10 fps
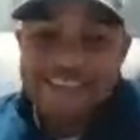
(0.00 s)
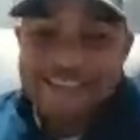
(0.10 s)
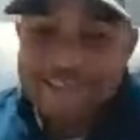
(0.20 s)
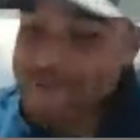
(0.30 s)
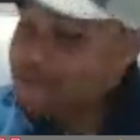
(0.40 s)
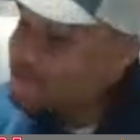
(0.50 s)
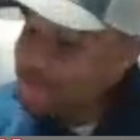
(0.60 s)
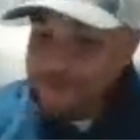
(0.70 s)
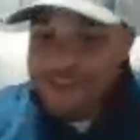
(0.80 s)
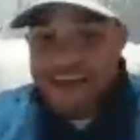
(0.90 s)
So,
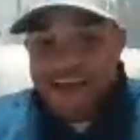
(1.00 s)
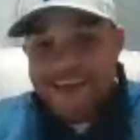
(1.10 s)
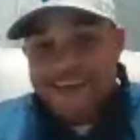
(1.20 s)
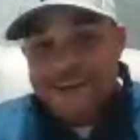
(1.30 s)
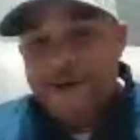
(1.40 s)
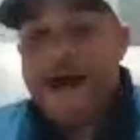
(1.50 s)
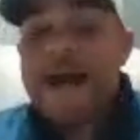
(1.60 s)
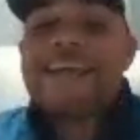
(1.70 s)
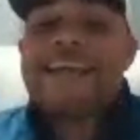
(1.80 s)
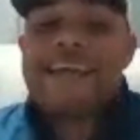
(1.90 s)
I
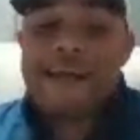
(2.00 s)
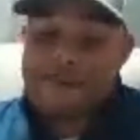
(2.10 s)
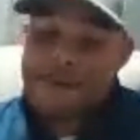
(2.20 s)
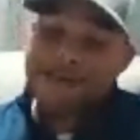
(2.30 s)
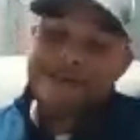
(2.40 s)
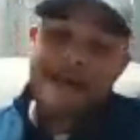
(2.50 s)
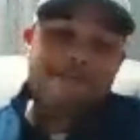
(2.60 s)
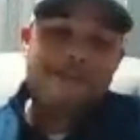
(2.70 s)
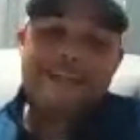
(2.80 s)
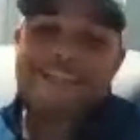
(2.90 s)
get it. I'm
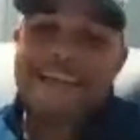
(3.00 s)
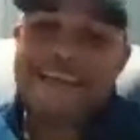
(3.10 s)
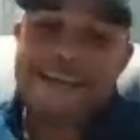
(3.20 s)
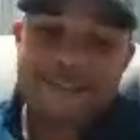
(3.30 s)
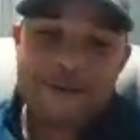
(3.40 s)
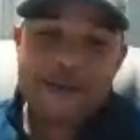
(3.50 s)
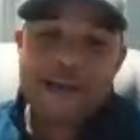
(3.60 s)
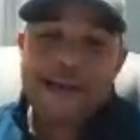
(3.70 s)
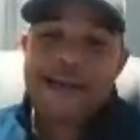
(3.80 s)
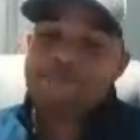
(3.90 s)
not saying it's
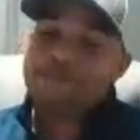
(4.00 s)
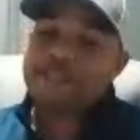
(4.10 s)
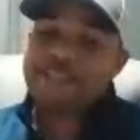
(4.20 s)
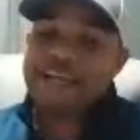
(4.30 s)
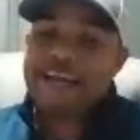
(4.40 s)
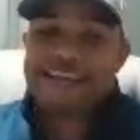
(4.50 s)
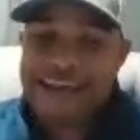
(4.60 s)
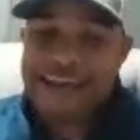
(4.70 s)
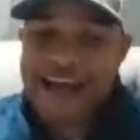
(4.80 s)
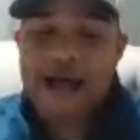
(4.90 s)
okay. I'm just saying
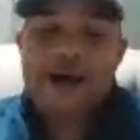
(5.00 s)
I